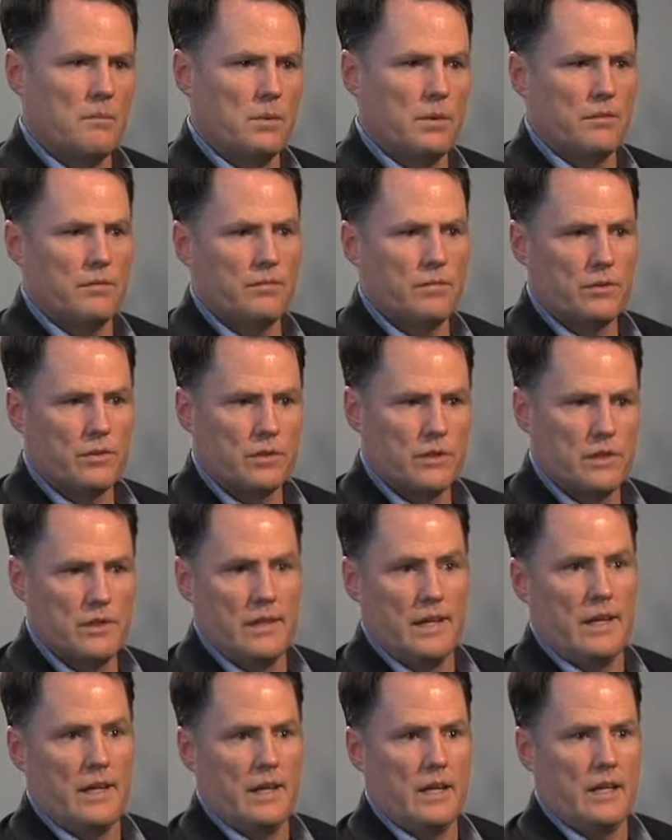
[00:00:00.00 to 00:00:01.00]
But for
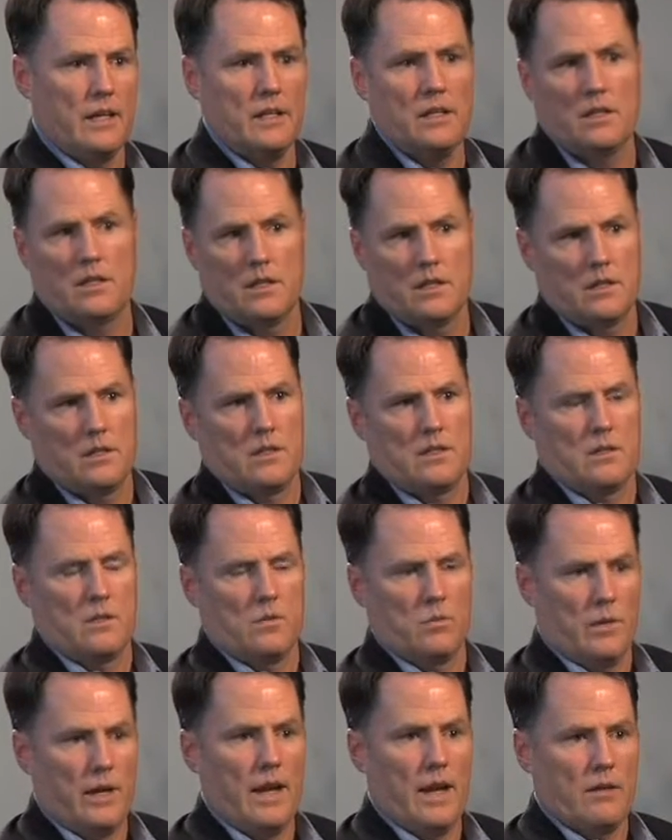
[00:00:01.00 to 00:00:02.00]
today,
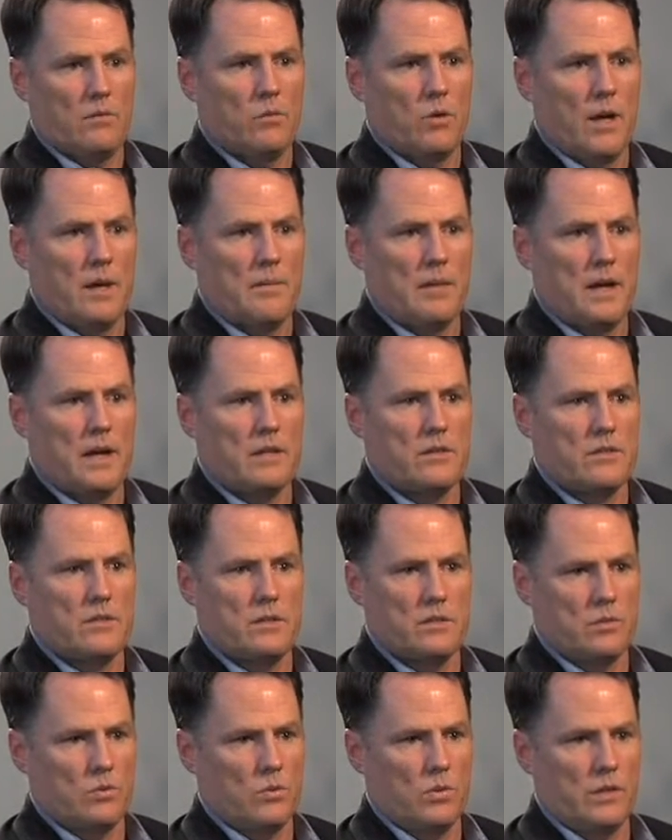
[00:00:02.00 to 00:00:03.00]
we have WiMAX.
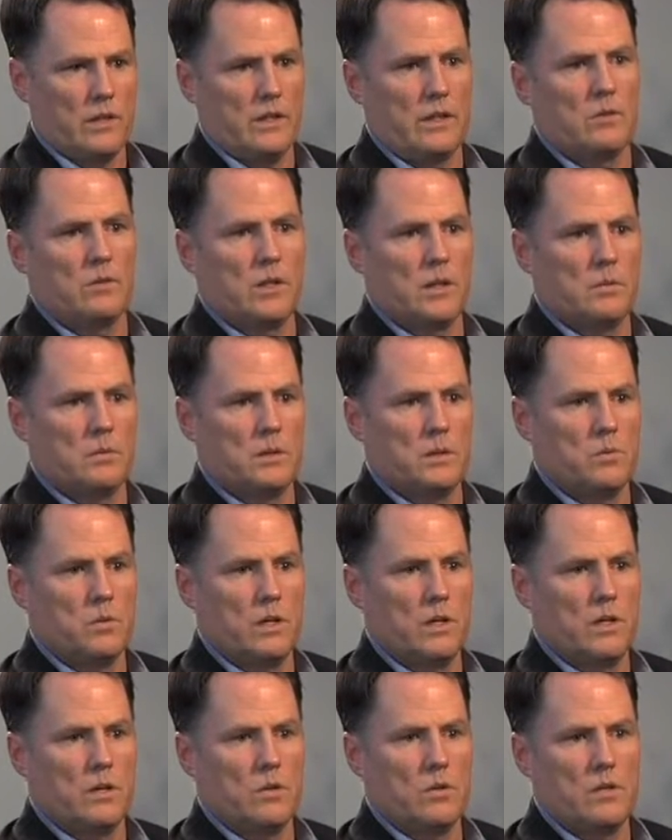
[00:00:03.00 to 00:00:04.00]
It's working incredibly
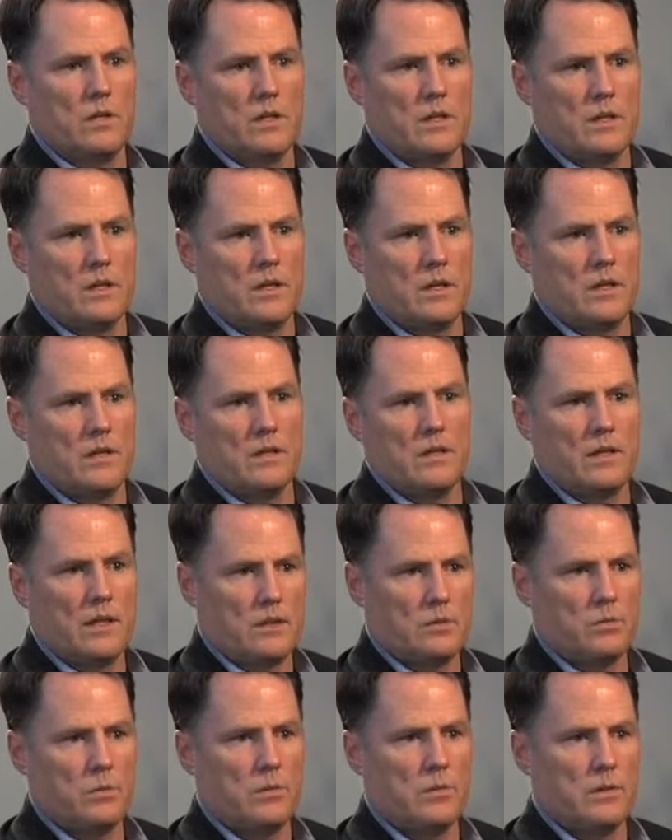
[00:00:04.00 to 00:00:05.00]
well, and
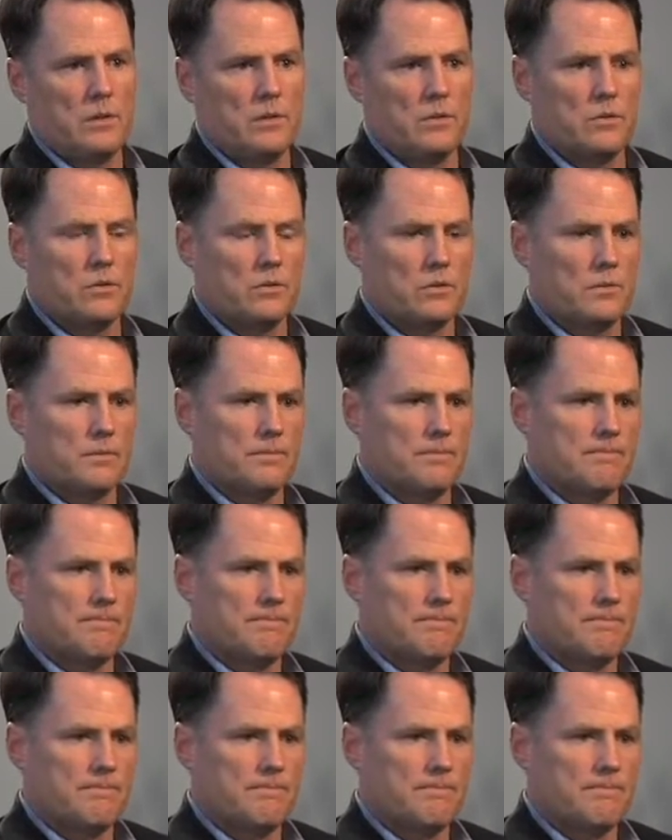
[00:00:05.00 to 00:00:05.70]
that's what we use.